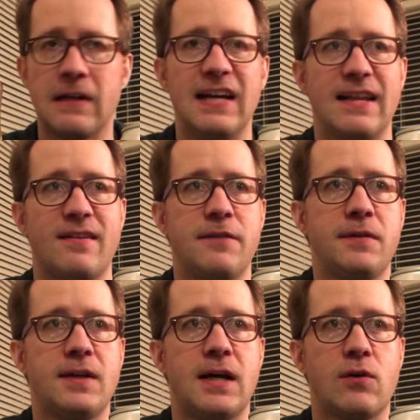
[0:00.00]
It's
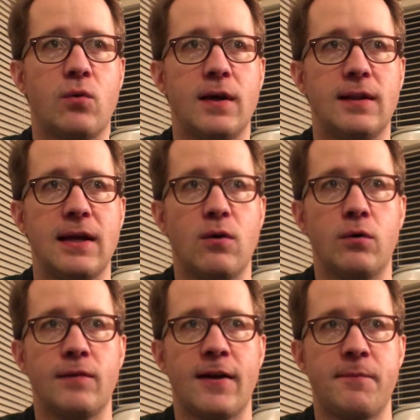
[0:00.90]
definitely not quite like
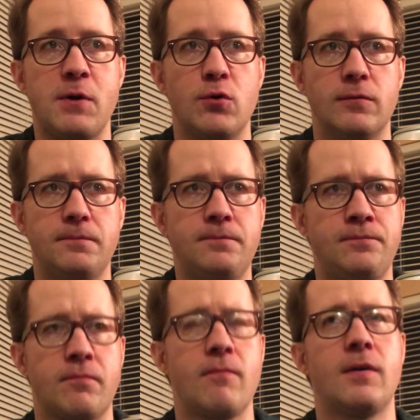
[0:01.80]
Old Rasputin.
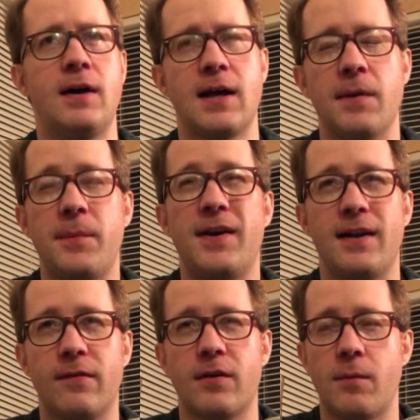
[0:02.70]
Like I'm
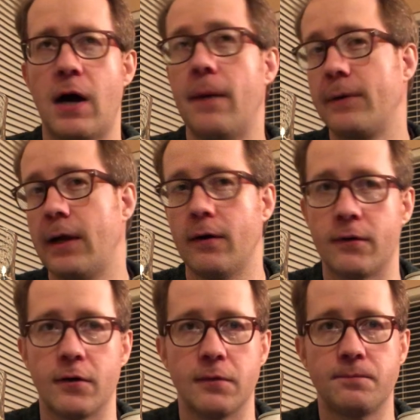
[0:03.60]
getting some hop
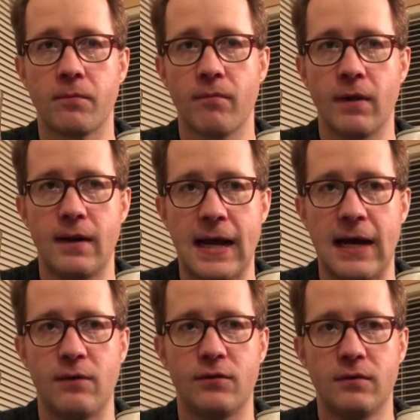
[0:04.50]
character
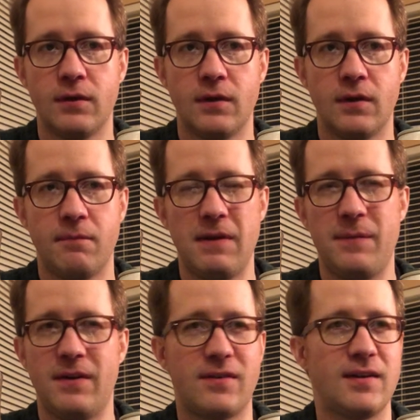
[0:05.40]
now.
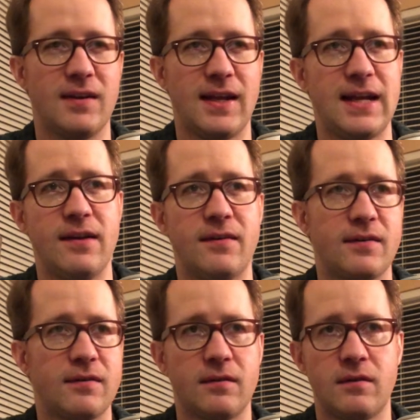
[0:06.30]
Maybe just a
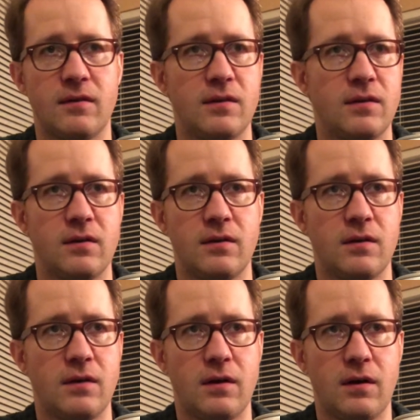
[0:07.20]
hint
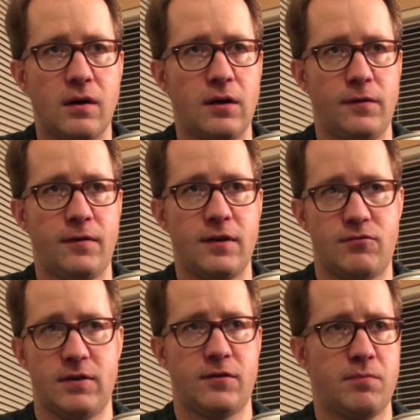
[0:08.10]
of
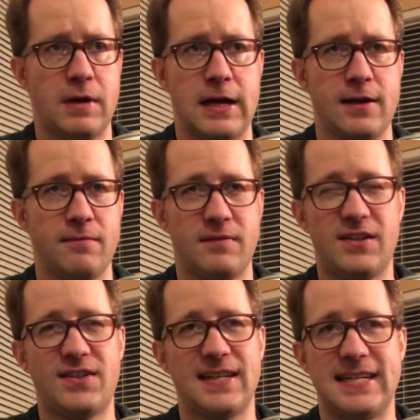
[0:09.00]
citrus or pine.
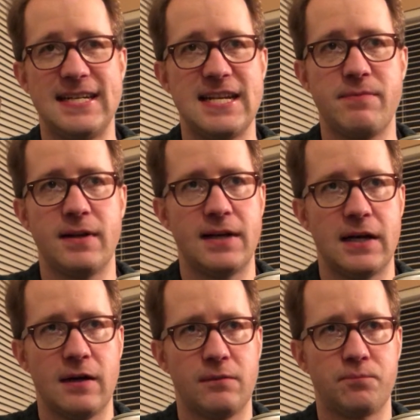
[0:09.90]
Just a teeny bit
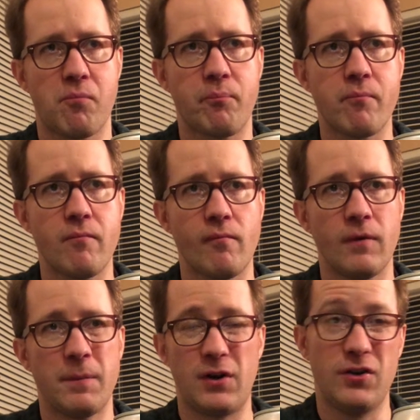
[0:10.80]
now.
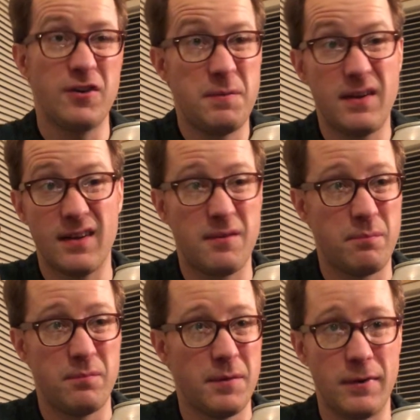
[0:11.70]
But it could just be like
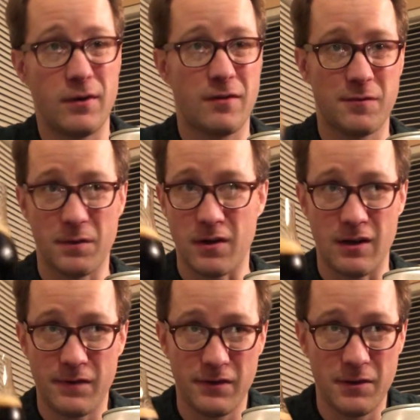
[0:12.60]
the bitterness from the
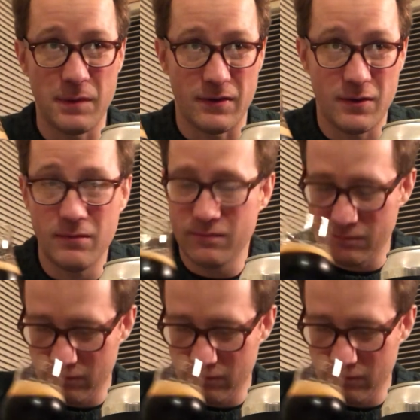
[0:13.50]
coffee a little bit too.